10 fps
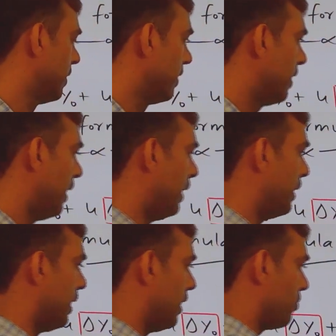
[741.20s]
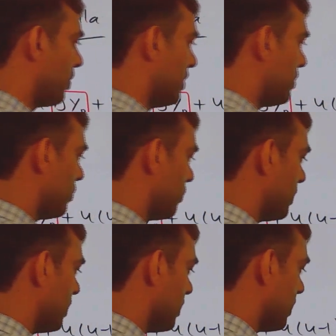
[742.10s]
and del n y0 with
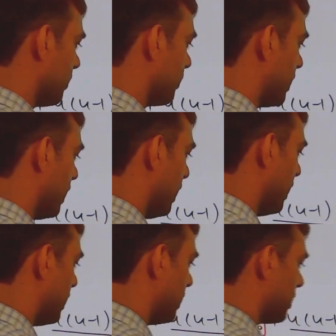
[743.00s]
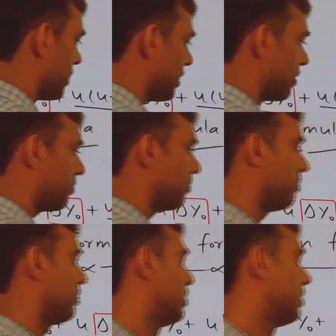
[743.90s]
a nth order
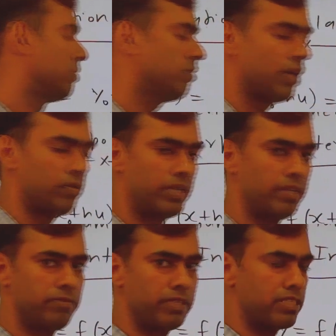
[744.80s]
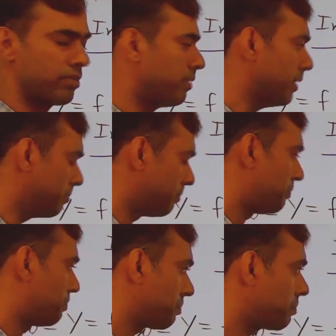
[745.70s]
forward difference of a
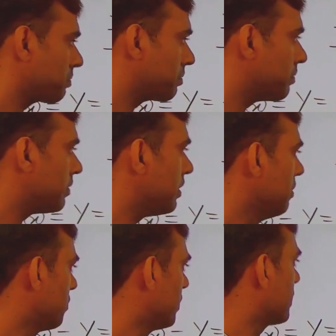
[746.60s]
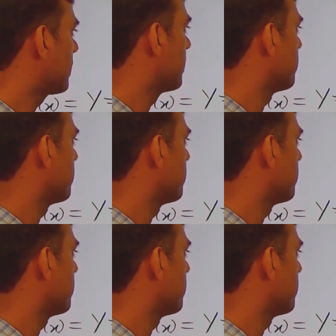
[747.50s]
first term.